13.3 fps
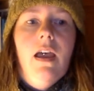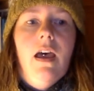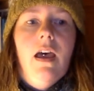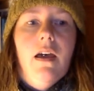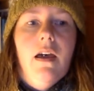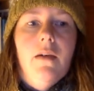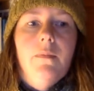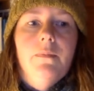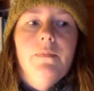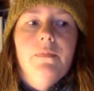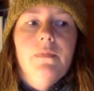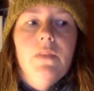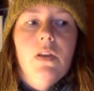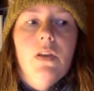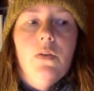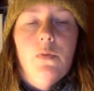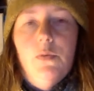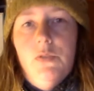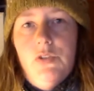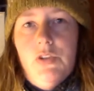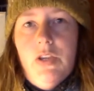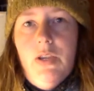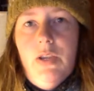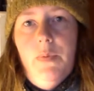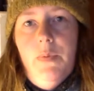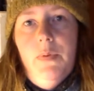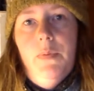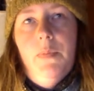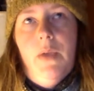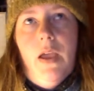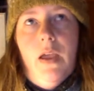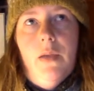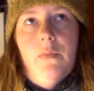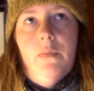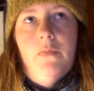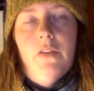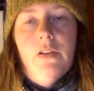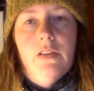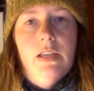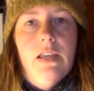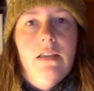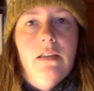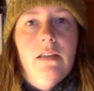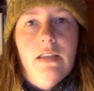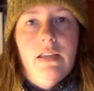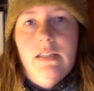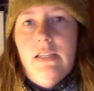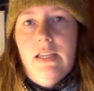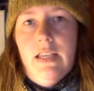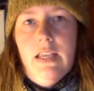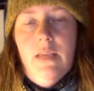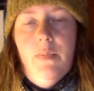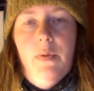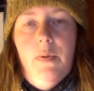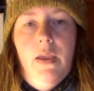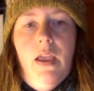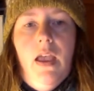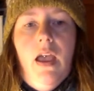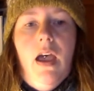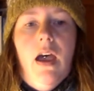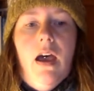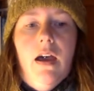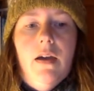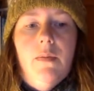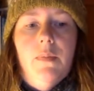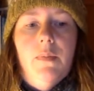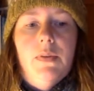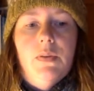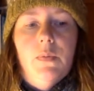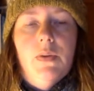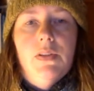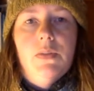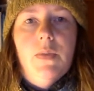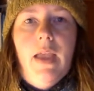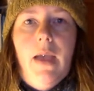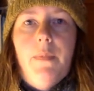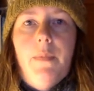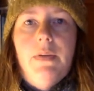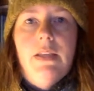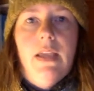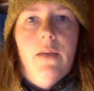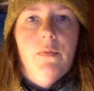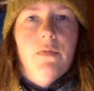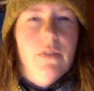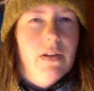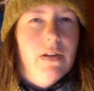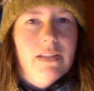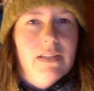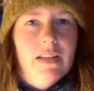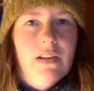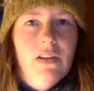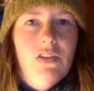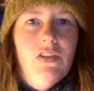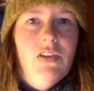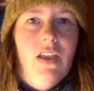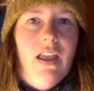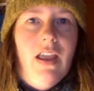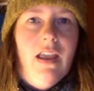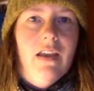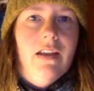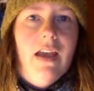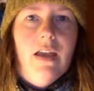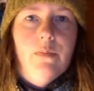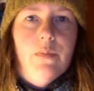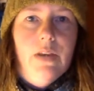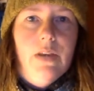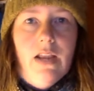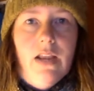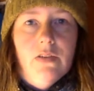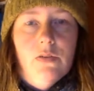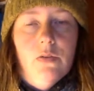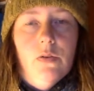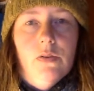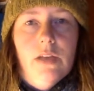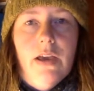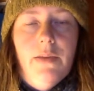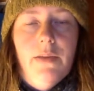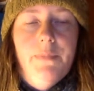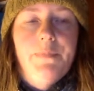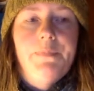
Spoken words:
A cool sheep, fairly easy to keep, but the ones we happened to get were very skittish and hadn't been handled a whole lot.